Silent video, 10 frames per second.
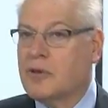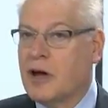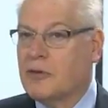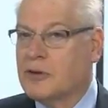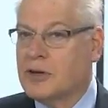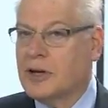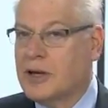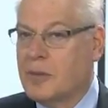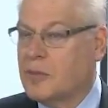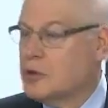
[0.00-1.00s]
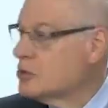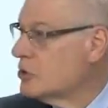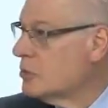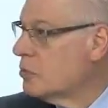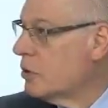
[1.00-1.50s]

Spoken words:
profound damage to the